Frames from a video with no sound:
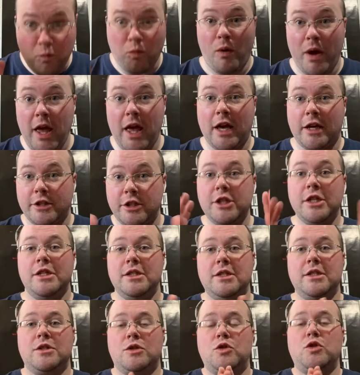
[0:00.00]
Wiig,
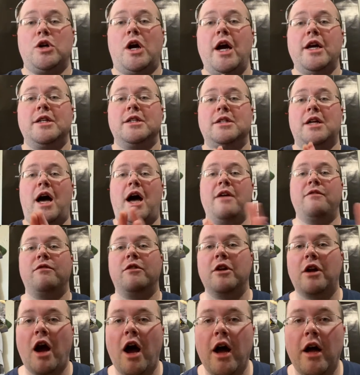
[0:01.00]
Jesus Christ, I
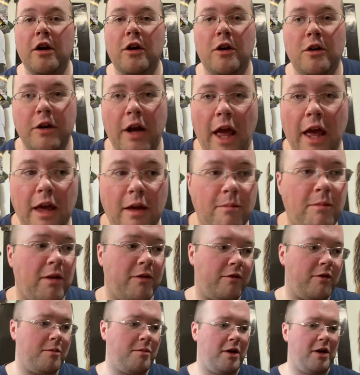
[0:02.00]
forgot her name,
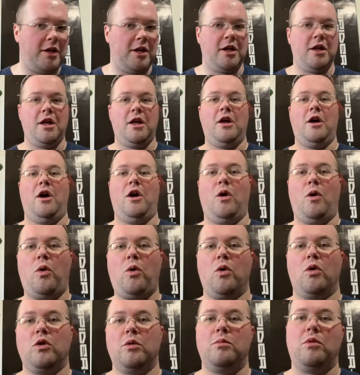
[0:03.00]
everybody.
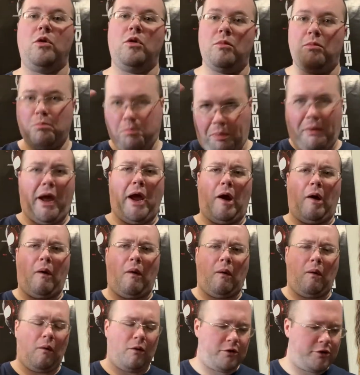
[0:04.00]
Horrible.
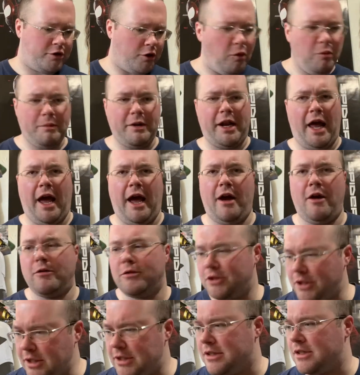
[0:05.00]
Shoot me now,
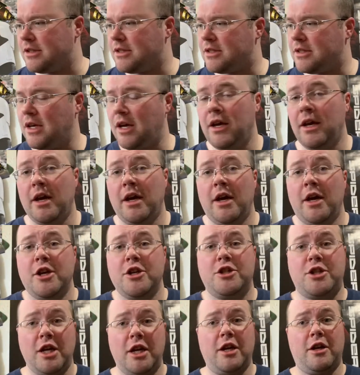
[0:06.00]
Jesus.
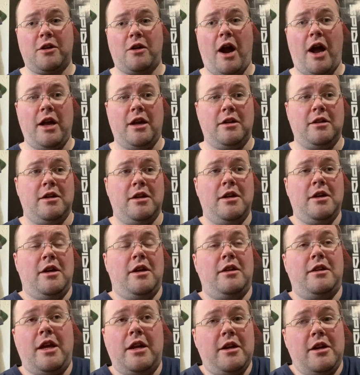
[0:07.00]
She did great.
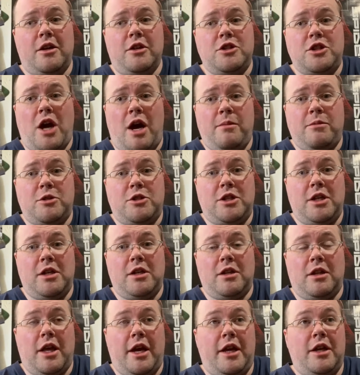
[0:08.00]
They did a good job of
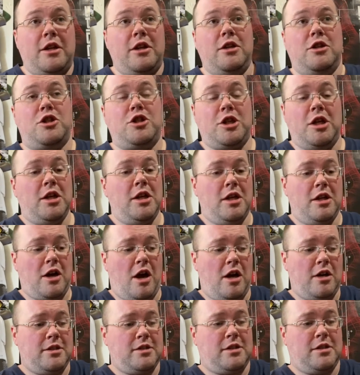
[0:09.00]
Cheetah. Like, she didn't
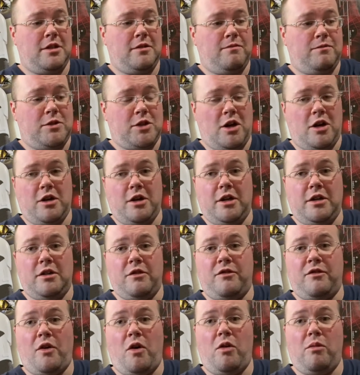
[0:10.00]
honestly turn into
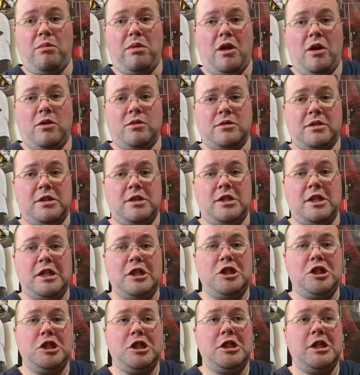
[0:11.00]
full-blown
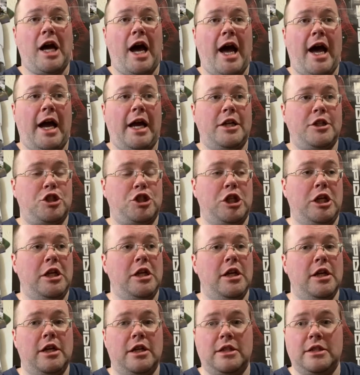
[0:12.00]
CGI
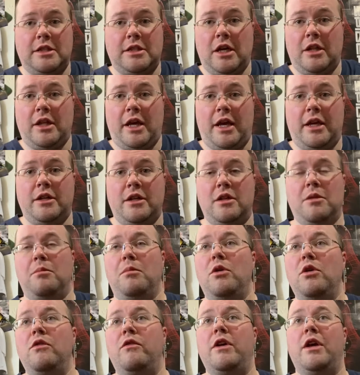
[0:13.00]
Cheetah until the end of the
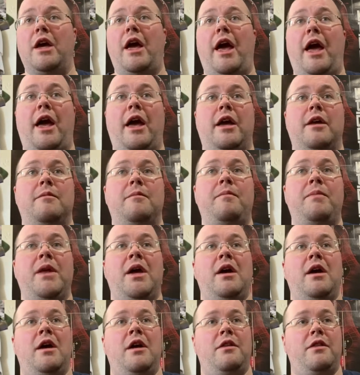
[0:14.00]
movie. And
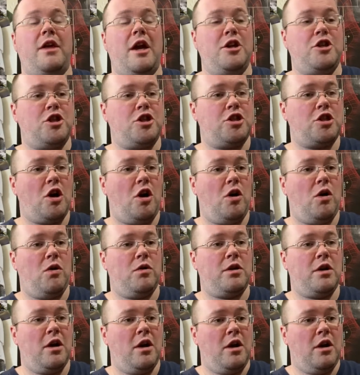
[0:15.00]
they
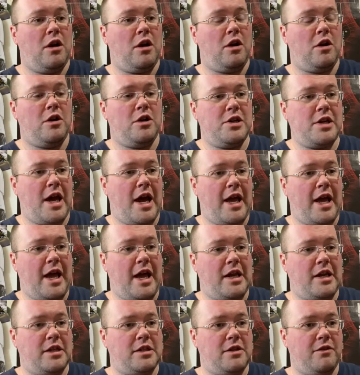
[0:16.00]
showed her and
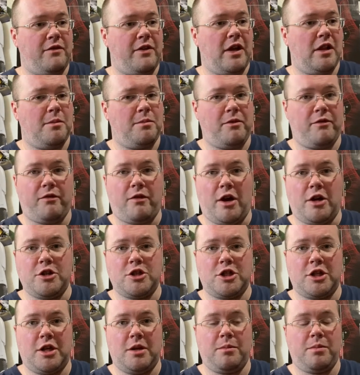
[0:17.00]
Diana develop a
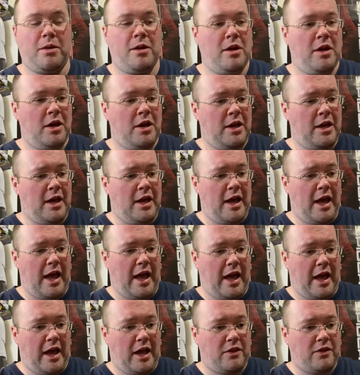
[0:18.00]
friendship.
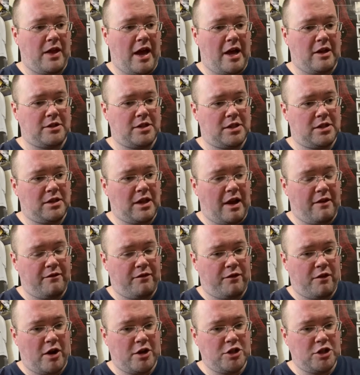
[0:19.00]
And that
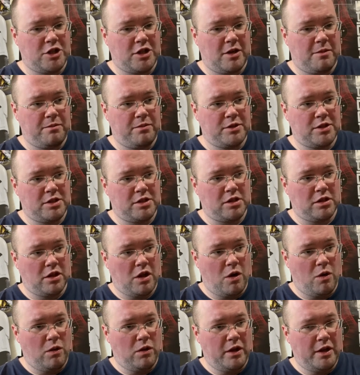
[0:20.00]
friendship
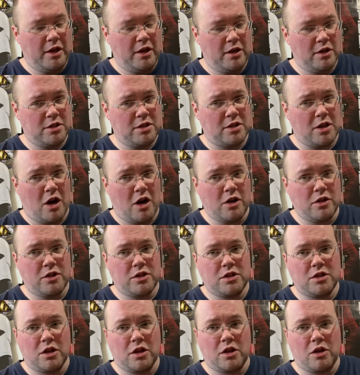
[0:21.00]
slowly starts
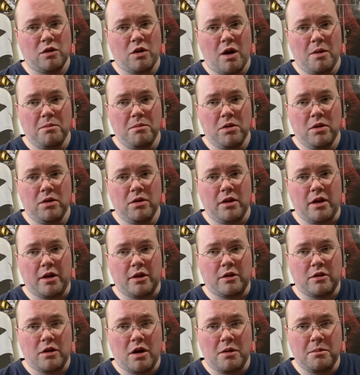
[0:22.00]
to crumble and
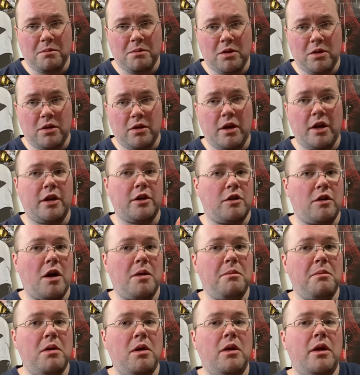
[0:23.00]
crumble and
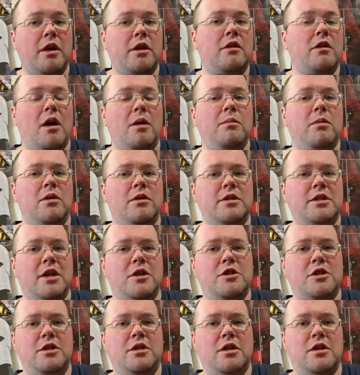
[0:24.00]
crumble and crumble until
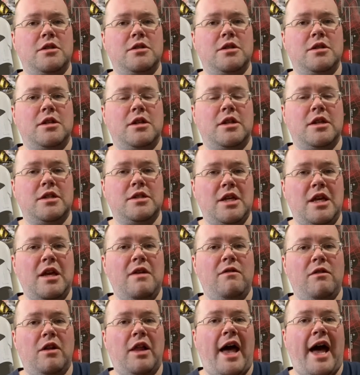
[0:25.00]
she turns into this
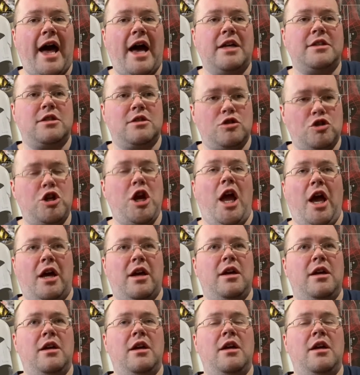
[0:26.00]
evil-ass chick